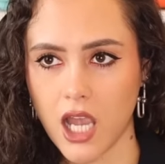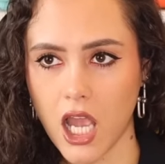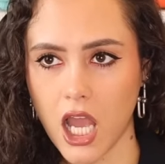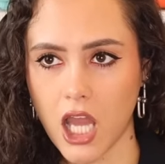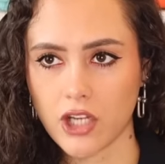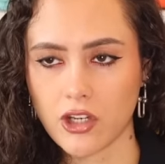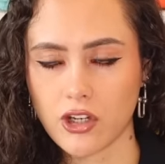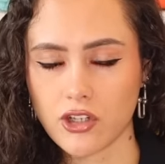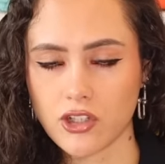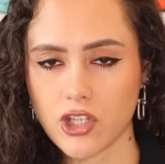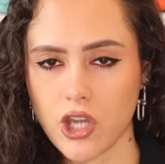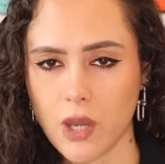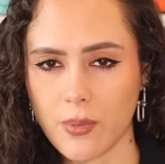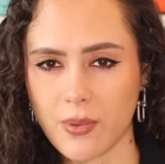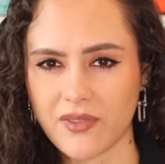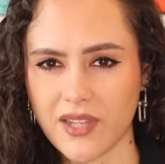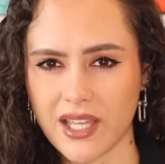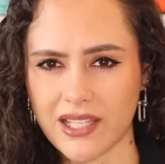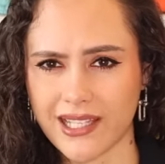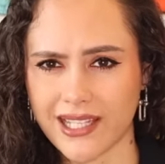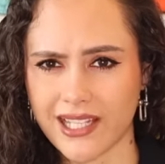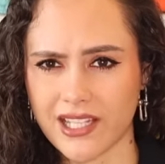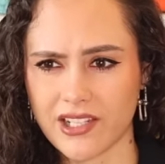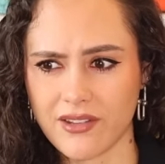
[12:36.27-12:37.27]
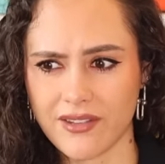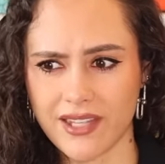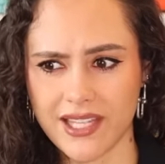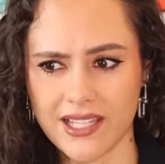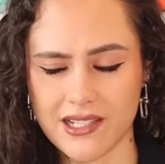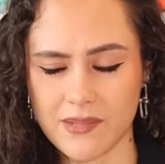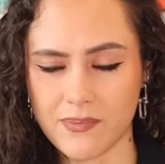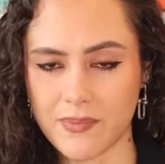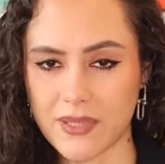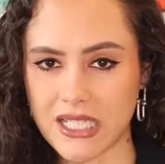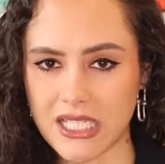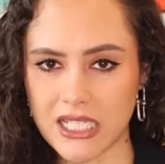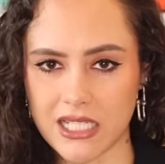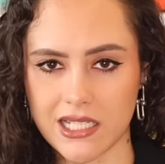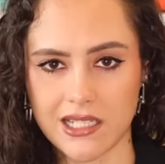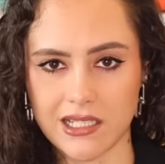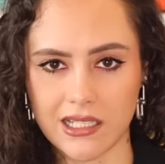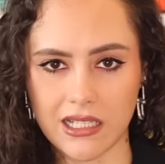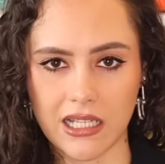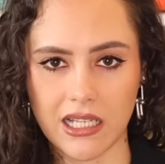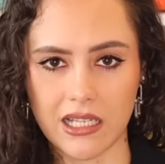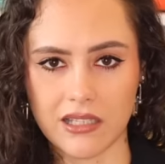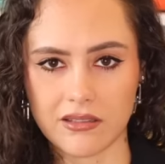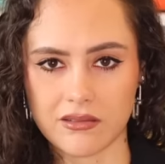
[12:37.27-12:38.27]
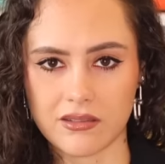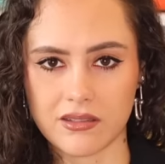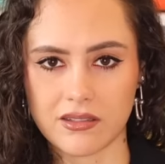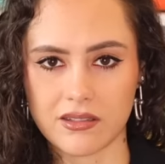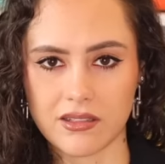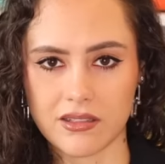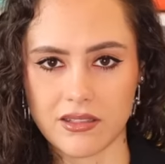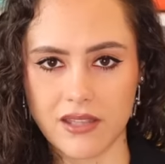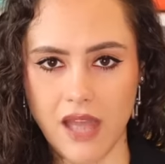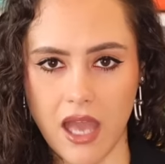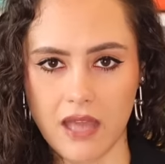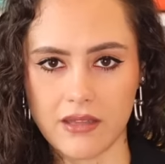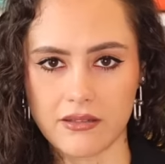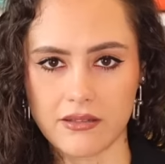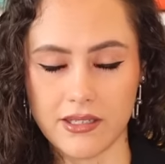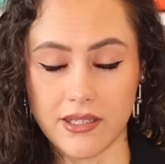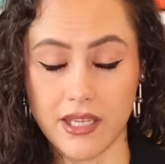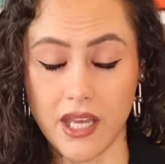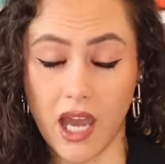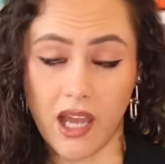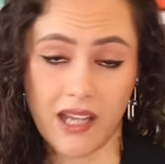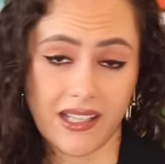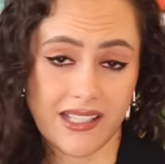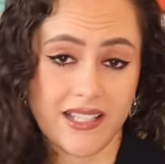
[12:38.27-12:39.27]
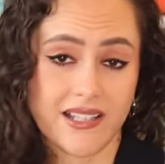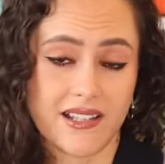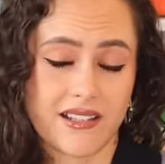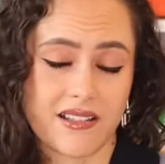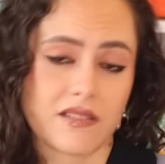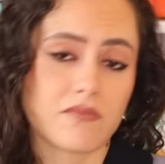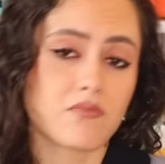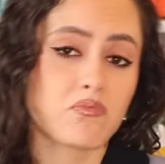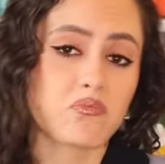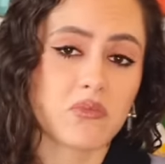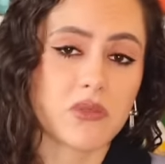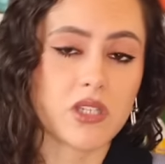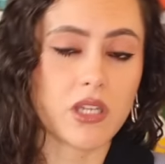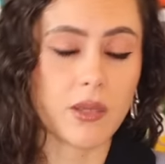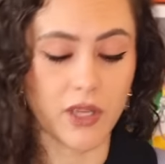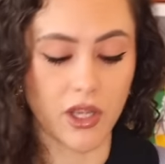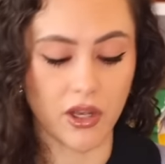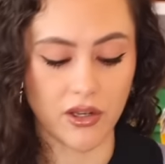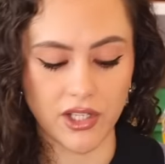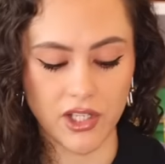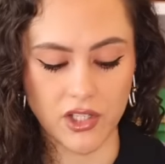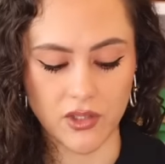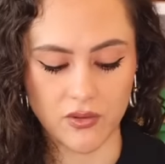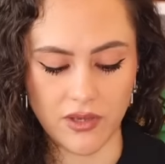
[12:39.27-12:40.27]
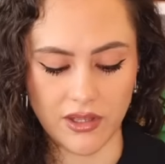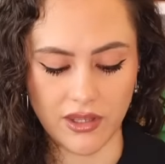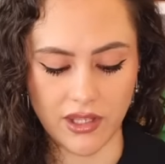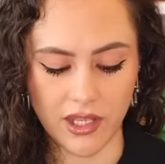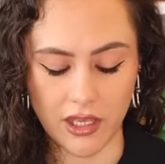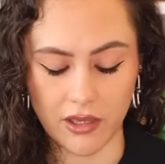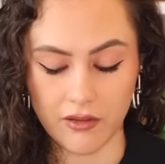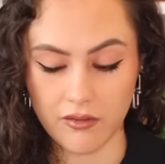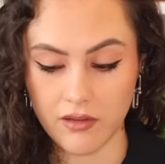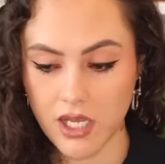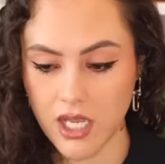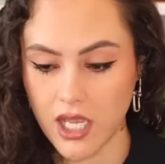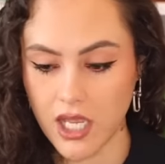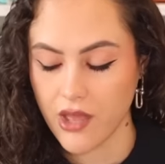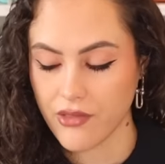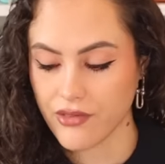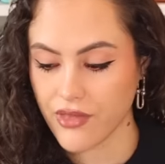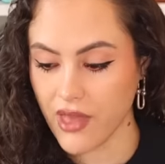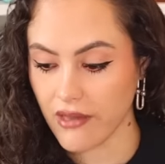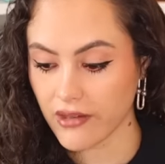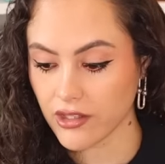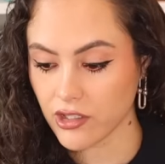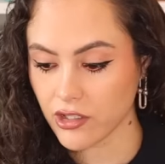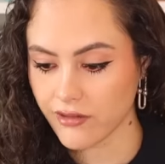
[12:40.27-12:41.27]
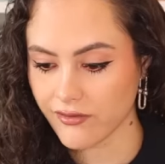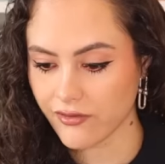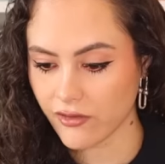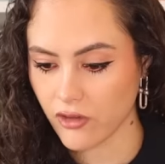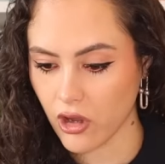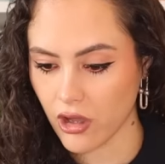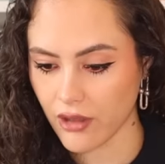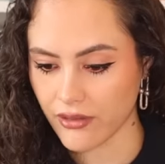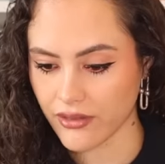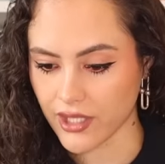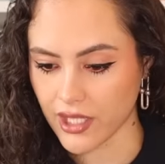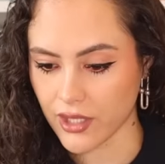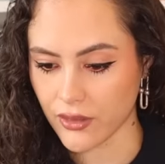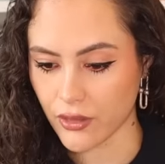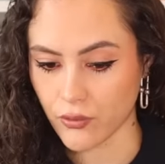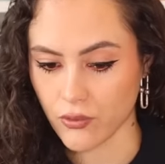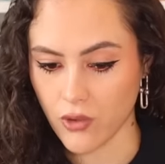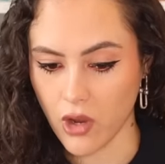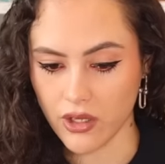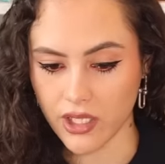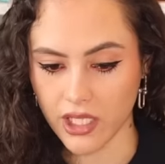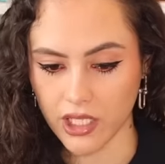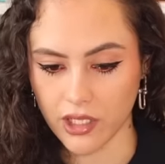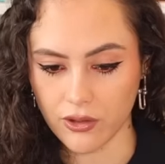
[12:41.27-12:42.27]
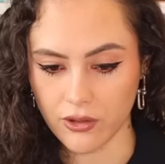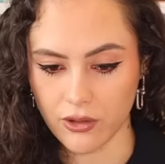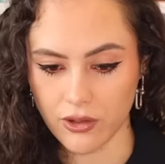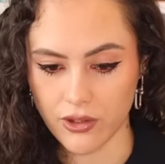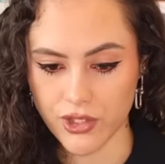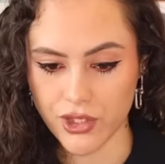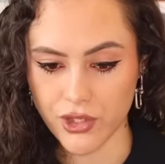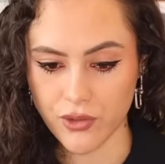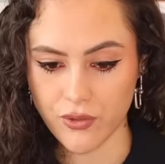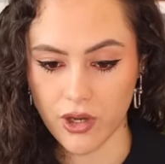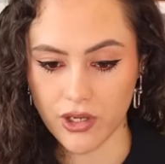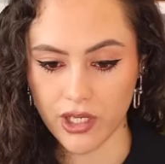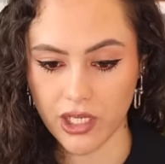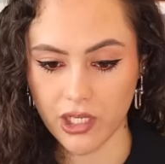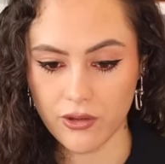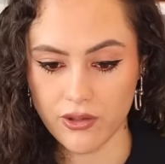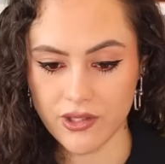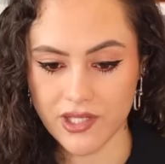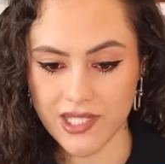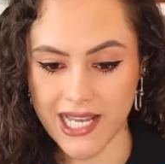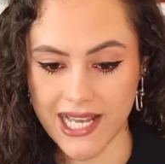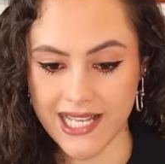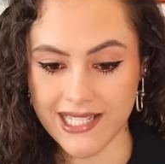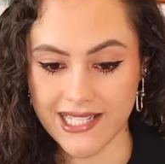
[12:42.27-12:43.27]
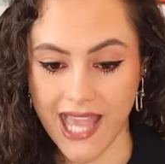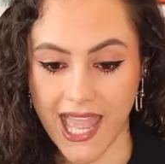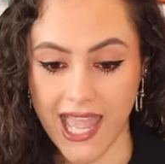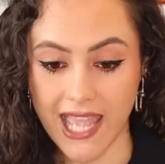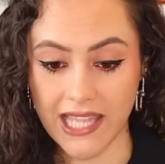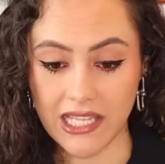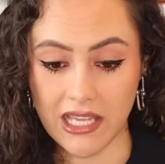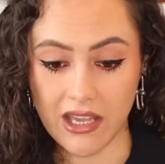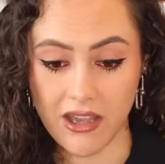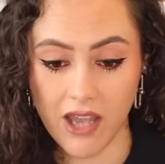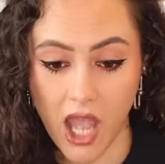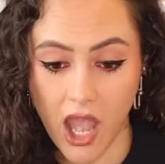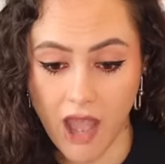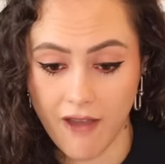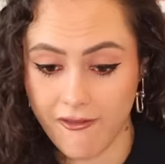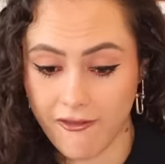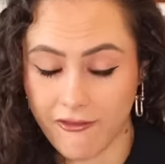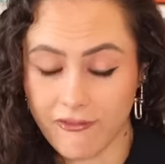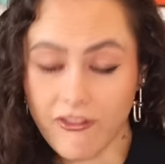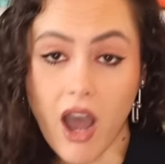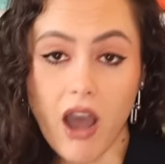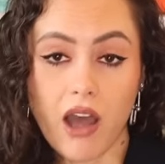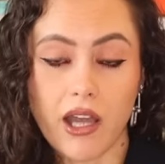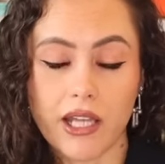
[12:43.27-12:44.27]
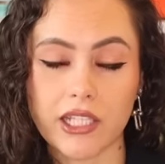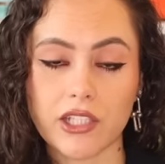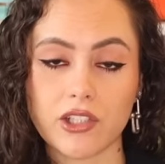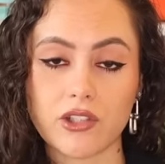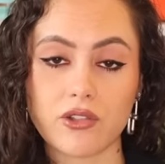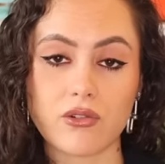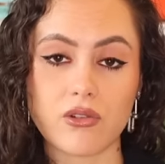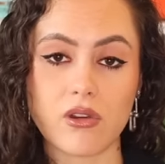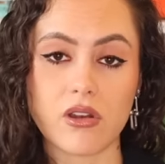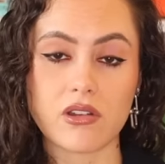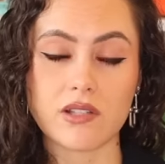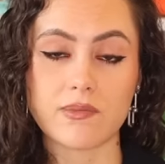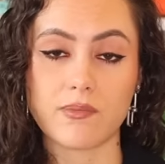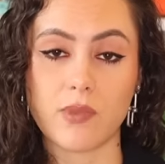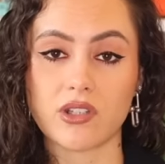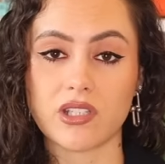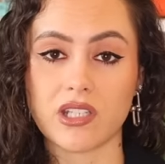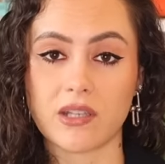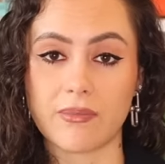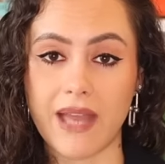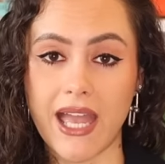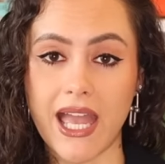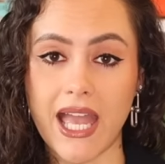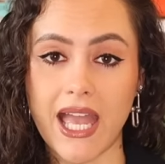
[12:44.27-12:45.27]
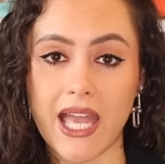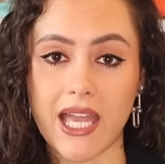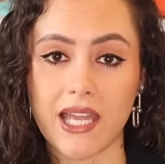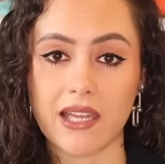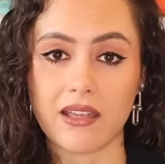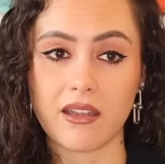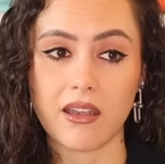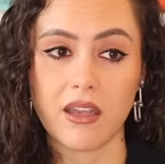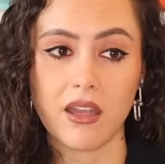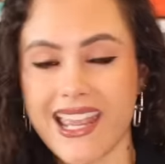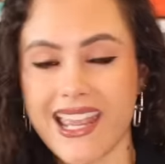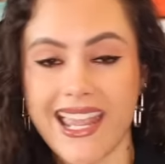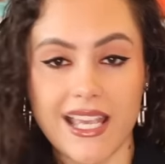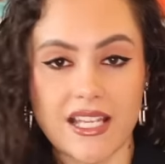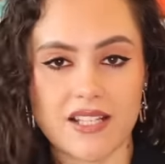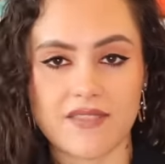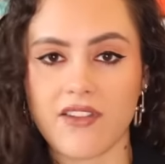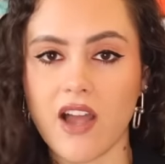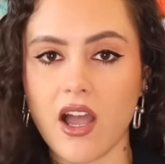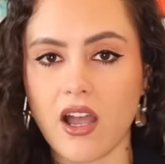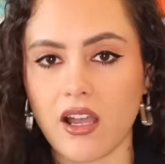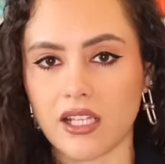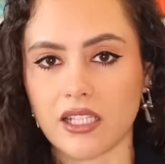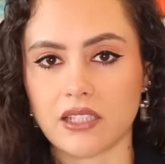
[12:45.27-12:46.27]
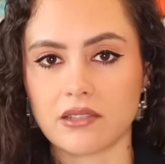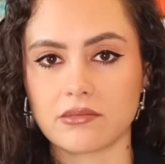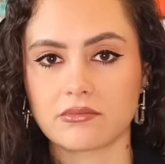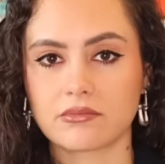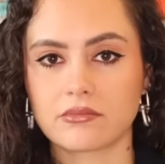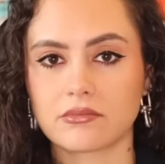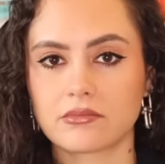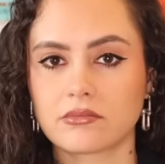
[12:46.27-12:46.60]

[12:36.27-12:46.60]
And on top of that, like, I don't think it's particularly nice, to be honest with you. Then you've got the Rocking Horse. The Rocking Horse is a fine crossbody bag. It's fine.